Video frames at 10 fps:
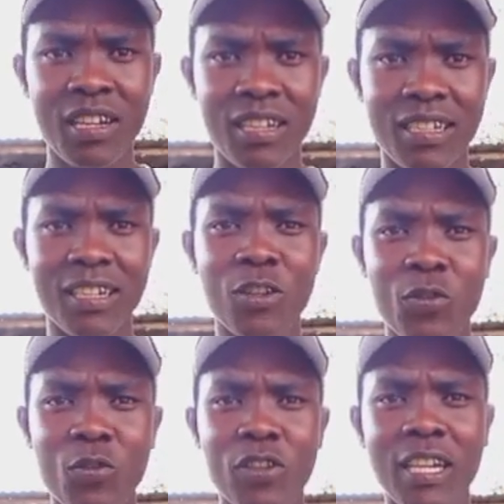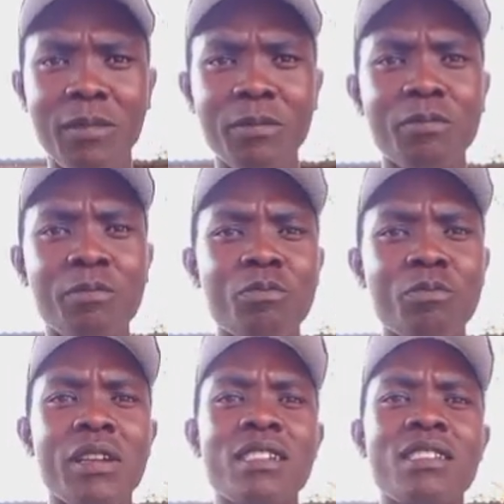Thank you for your time.
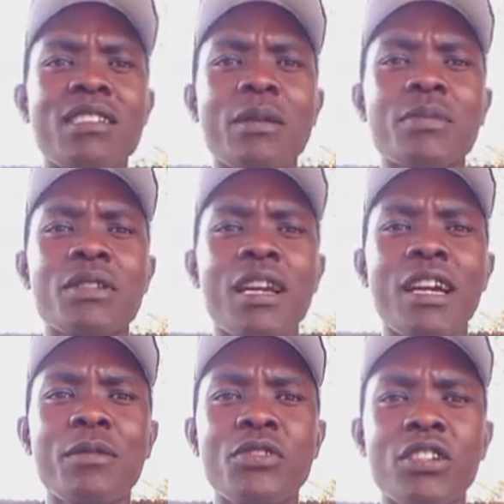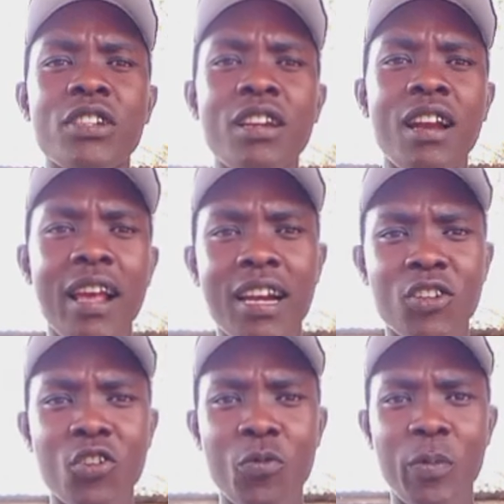Please subscribe, share, like, and
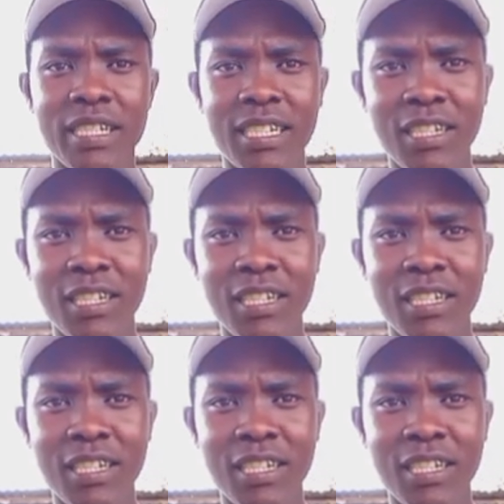comment.